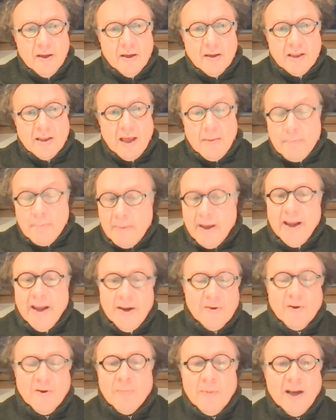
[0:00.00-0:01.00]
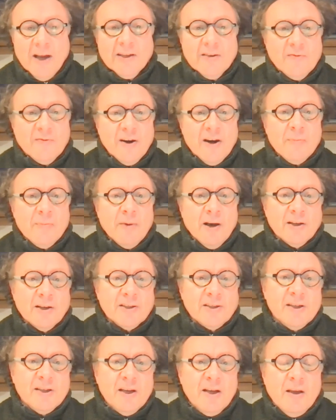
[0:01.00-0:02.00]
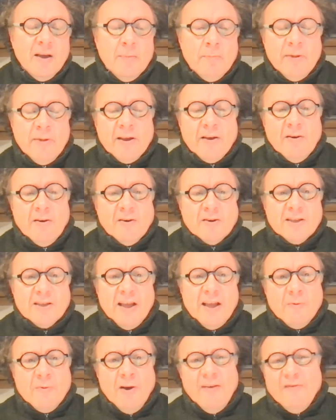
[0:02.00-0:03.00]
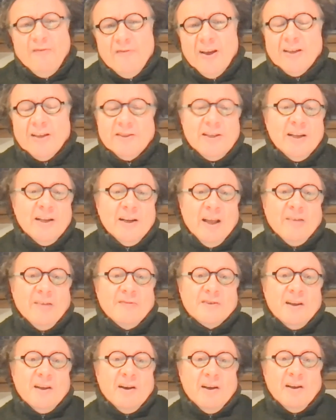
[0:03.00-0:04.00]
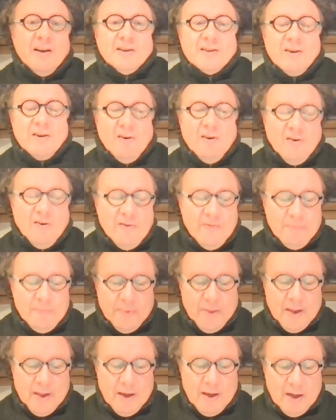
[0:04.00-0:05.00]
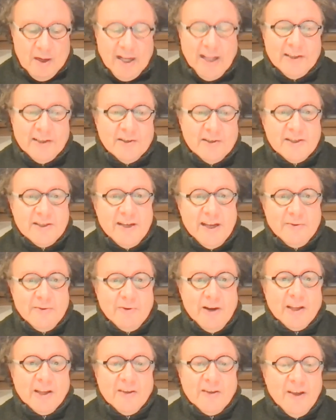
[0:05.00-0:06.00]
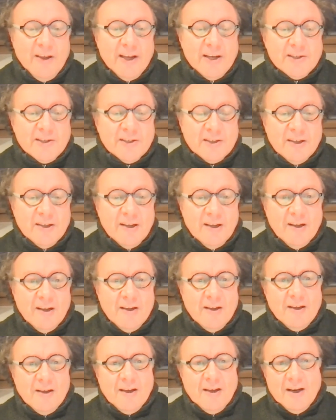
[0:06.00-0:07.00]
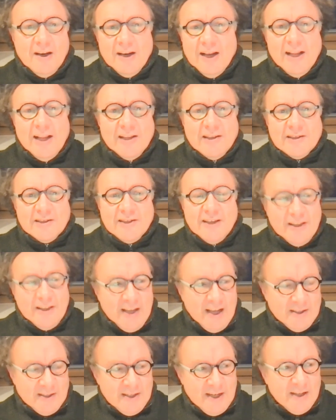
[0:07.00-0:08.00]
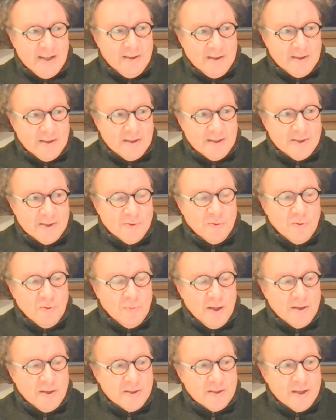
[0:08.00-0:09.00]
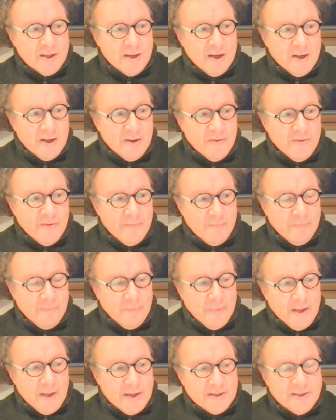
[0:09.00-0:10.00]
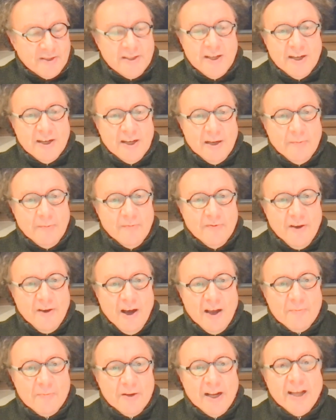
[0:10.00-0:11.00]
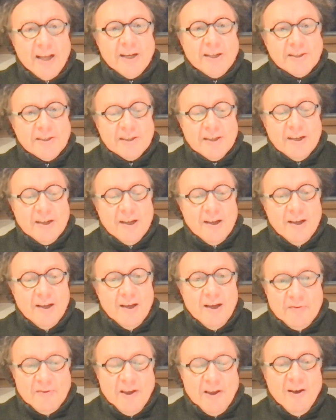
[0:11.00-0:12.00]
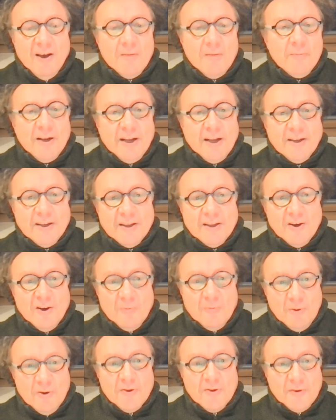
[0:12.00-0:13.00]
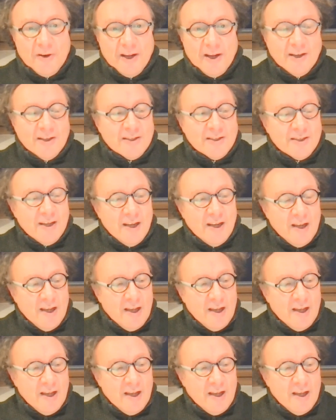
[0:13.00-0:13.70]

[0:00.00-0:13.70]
that may not matter very much because they have quite fancy lifestyles of latency and reactivation. And latency in that sentence is almost a kind of synonym for hibernation. If they're hibernating, they're not bothering us.